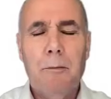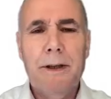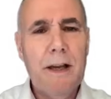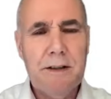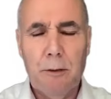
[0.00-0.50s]
But
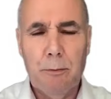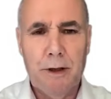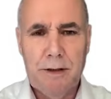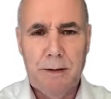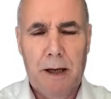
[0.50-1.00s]
that's not what
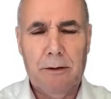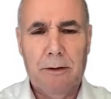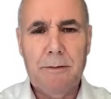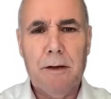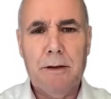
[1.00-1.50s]
it's about.
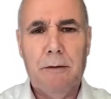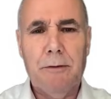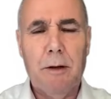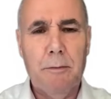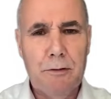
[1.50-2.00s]
It's about
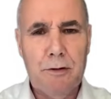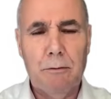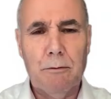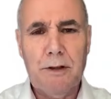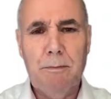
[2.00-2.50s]
having a mutual
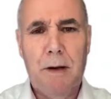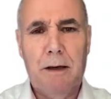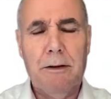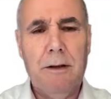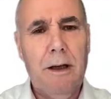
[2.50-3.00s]

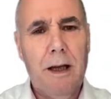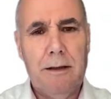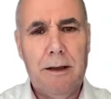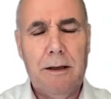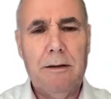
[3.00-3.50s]
respect
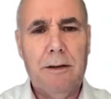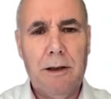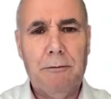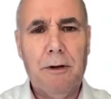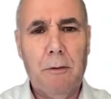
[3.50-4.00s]
and
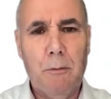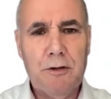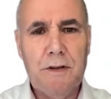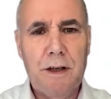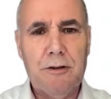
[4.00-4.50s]
delivering on what
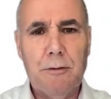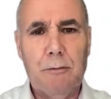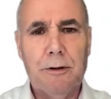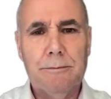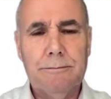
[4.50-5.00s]
you said you would.